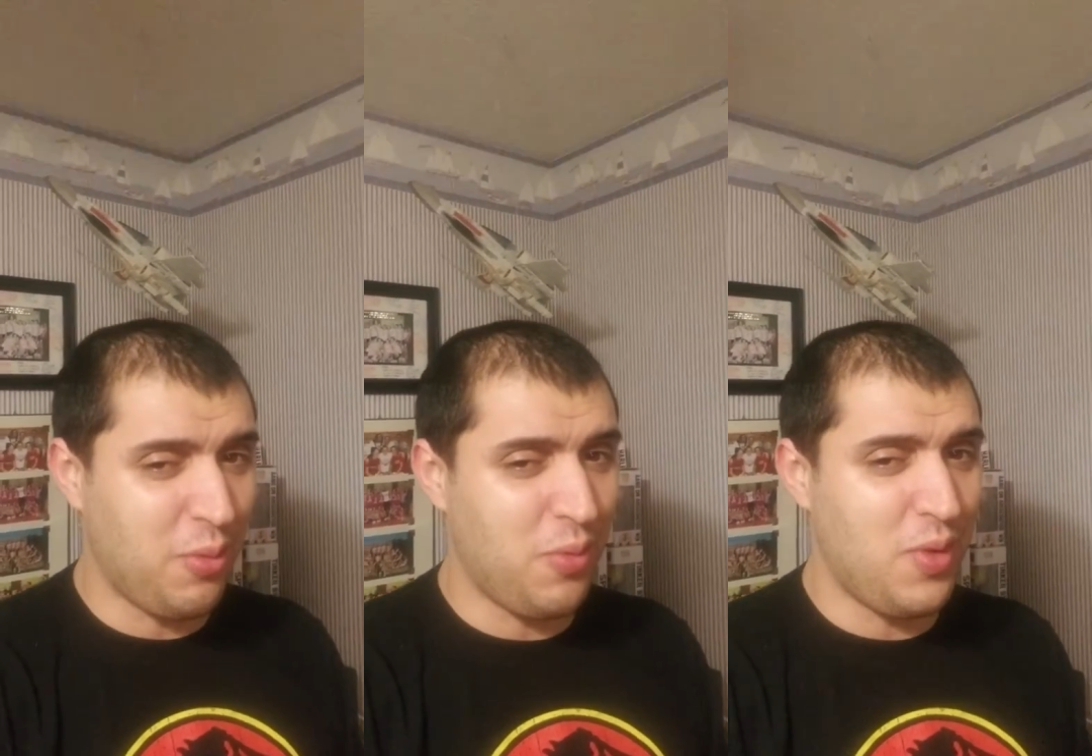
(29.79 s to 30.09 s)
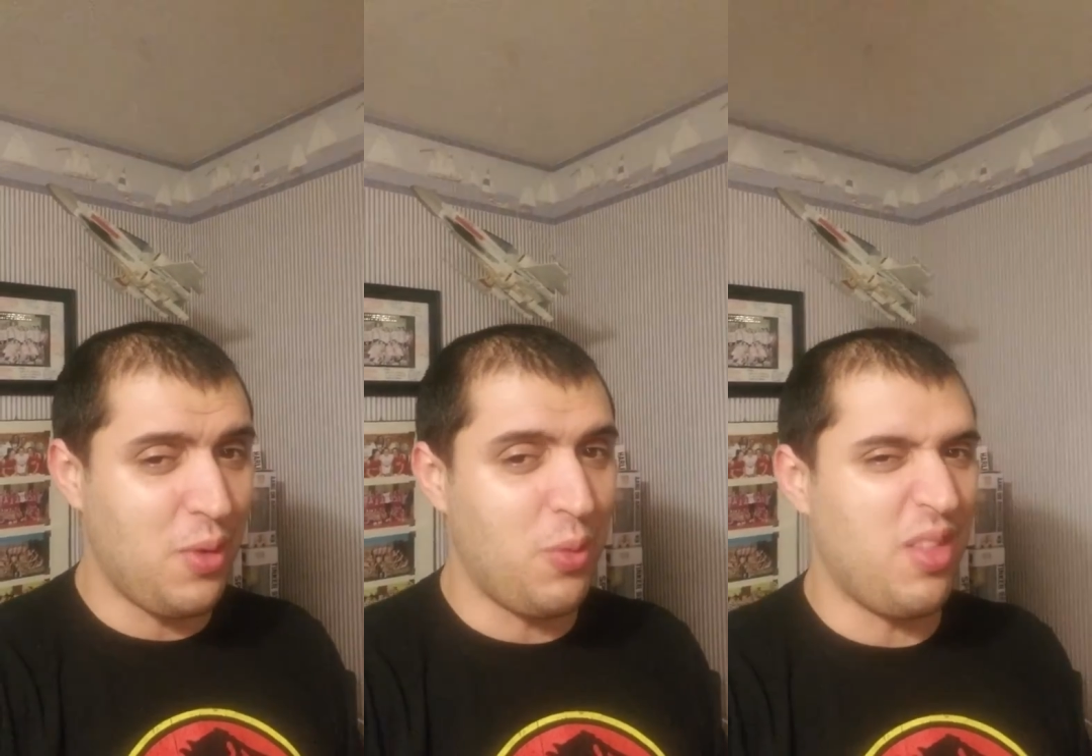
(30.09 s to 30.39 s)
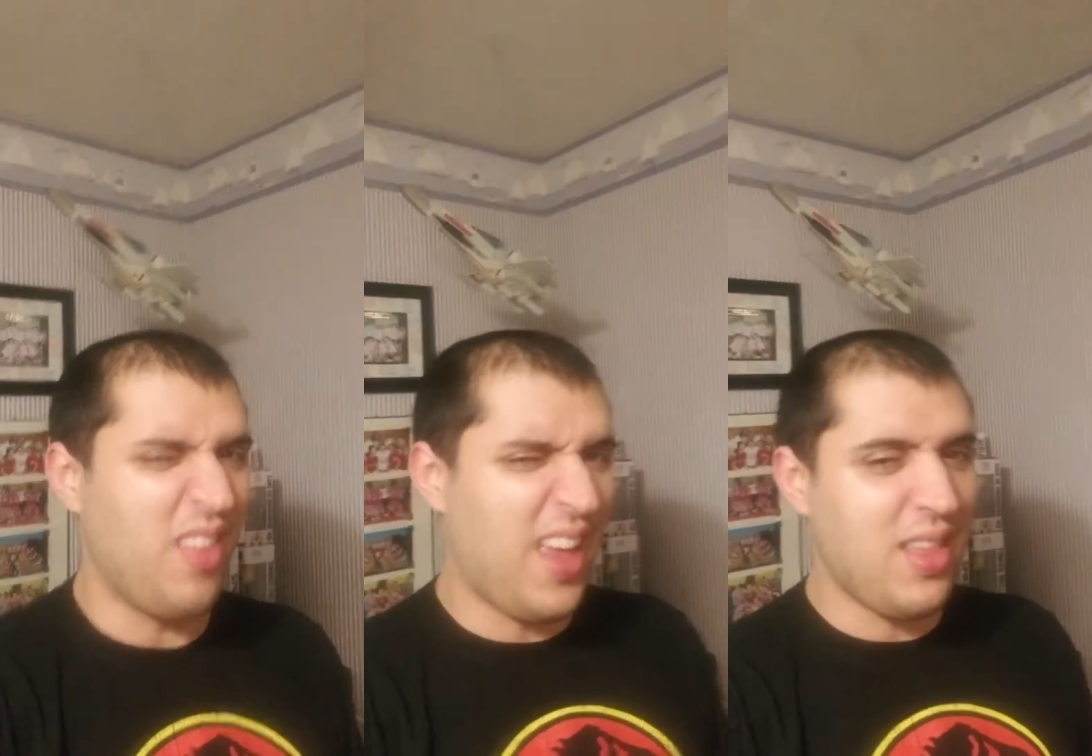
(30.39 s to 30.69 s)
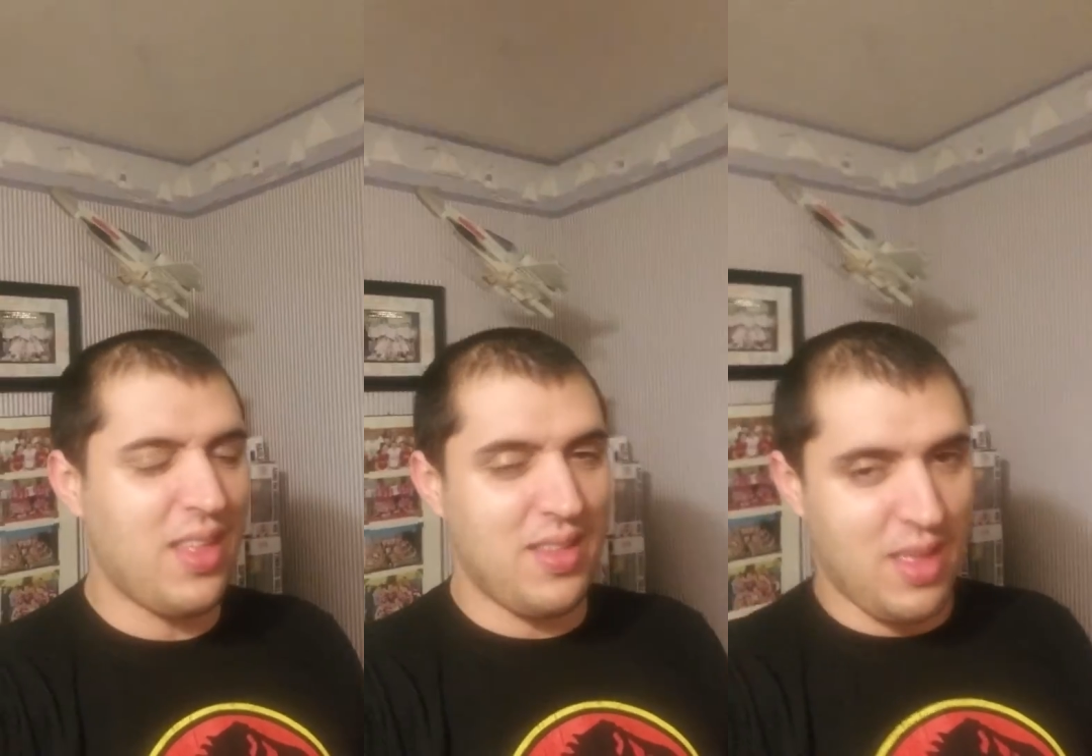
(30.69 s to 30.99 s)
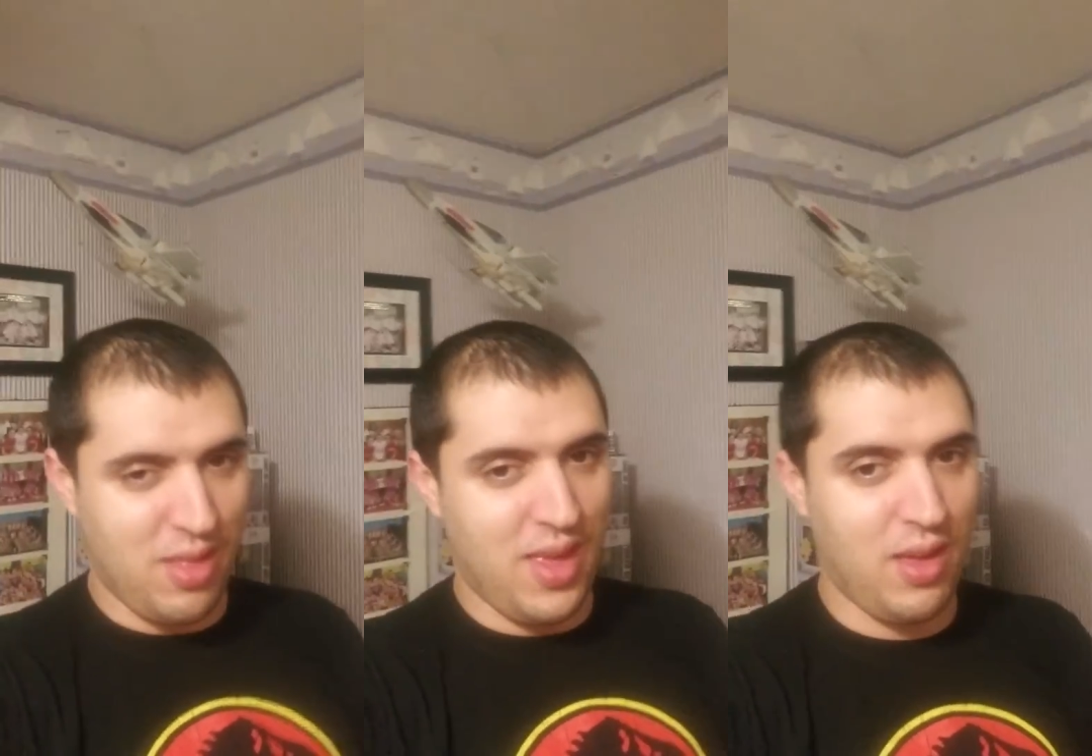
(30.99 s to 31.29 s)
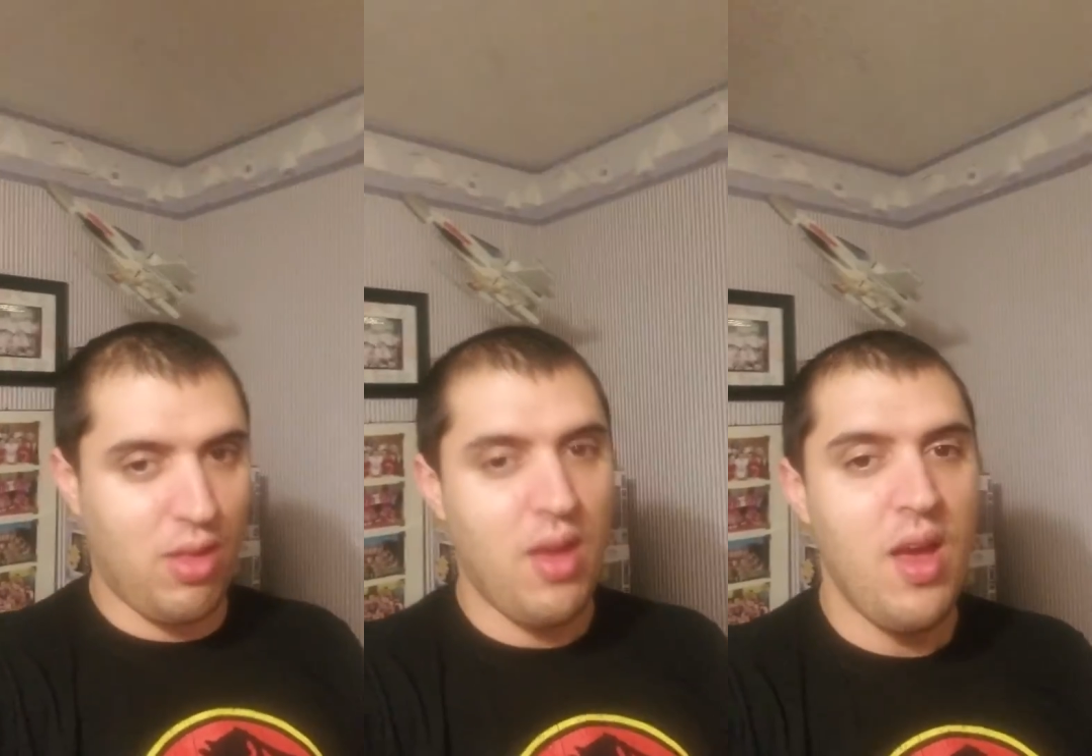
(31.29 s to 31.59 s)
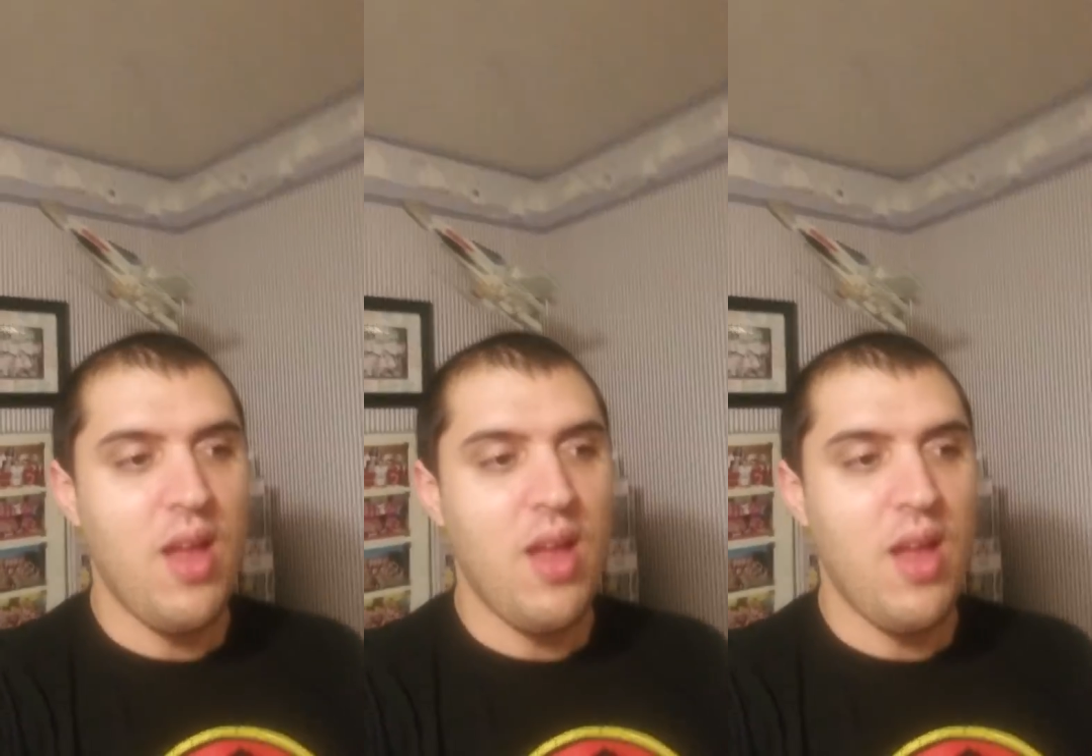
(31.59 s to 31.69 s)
review with the likes and dislikes